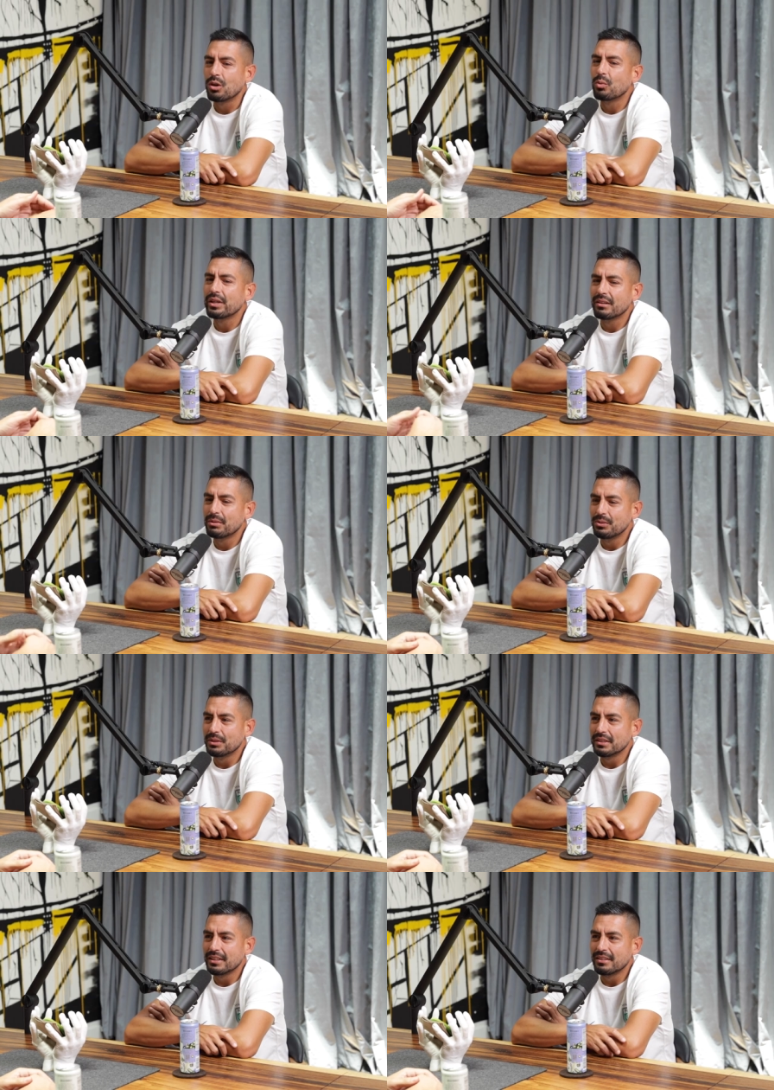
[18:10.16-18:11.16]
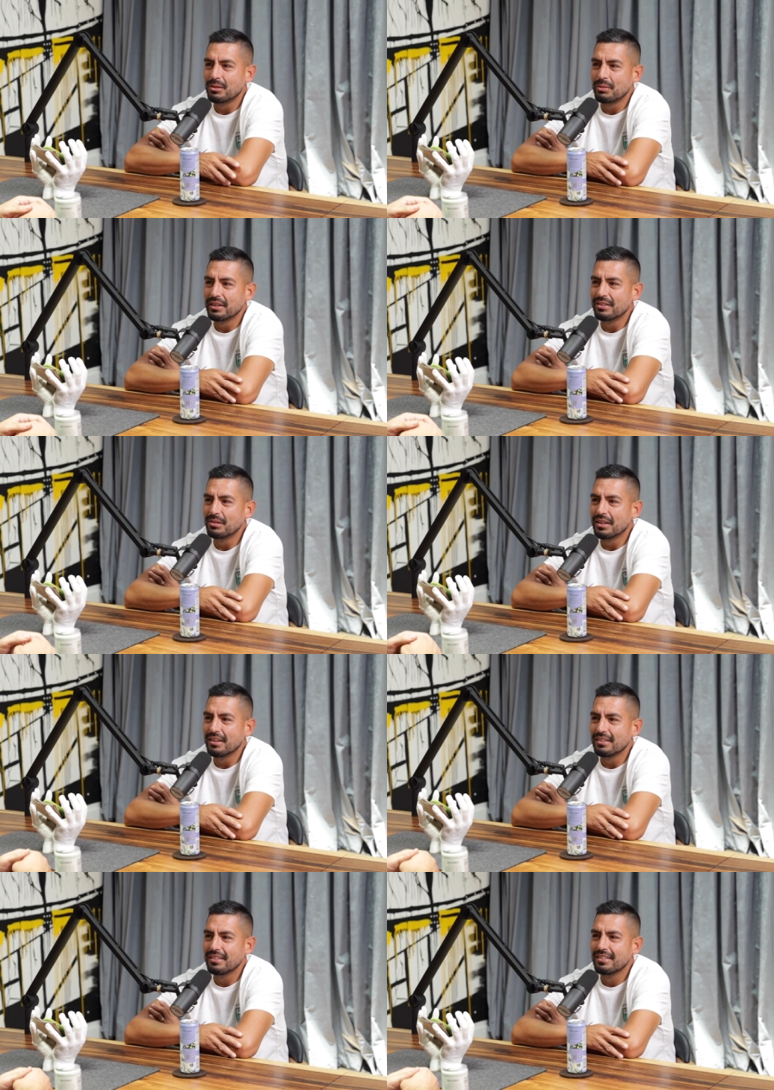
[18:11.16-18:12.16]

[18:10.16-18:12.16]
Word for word: Where are we going to build one together? Where are we going to do that?